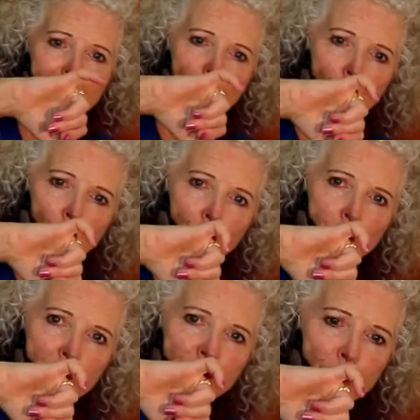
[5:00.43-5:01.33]
a curl
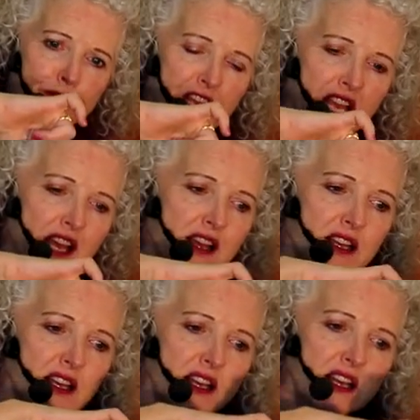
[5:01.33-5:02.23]
with your finger?
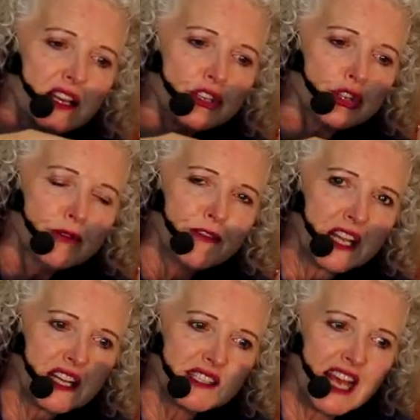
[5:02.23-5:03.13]
2
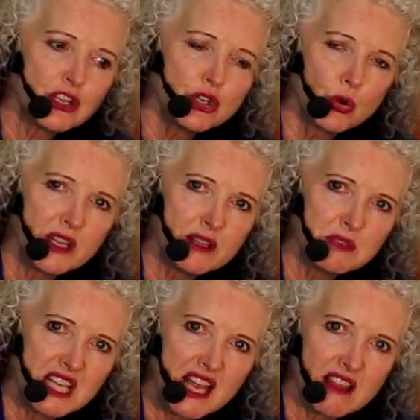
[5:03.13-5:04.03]
fingers and join them
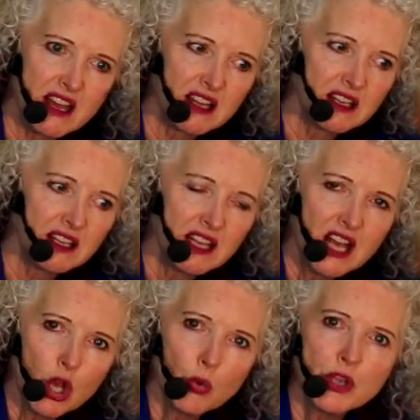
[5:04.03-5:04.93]
together.
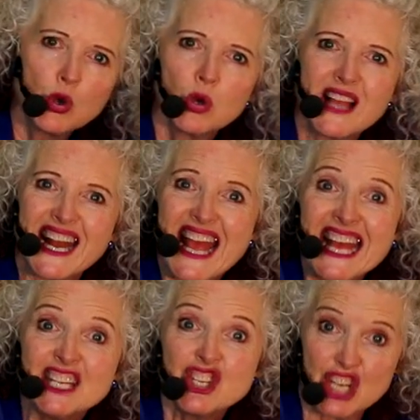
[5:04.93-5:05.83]
We call that
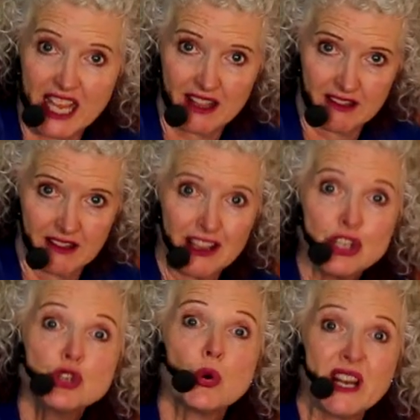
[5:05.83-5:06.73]
hitching.
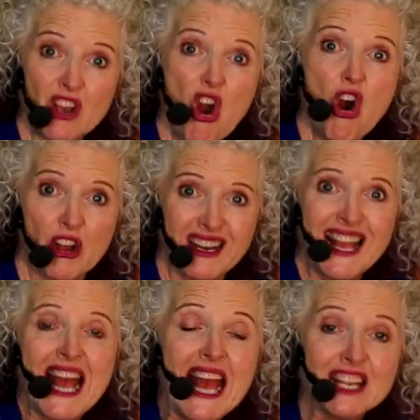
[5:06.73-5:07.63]
Joining on.
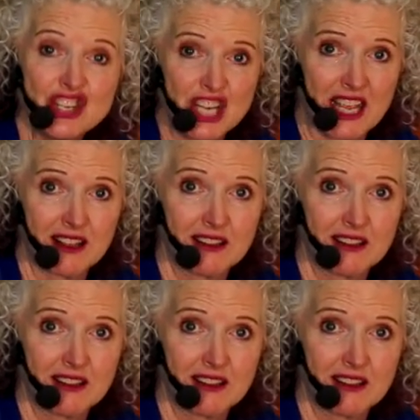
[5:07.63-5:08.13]
Hitching.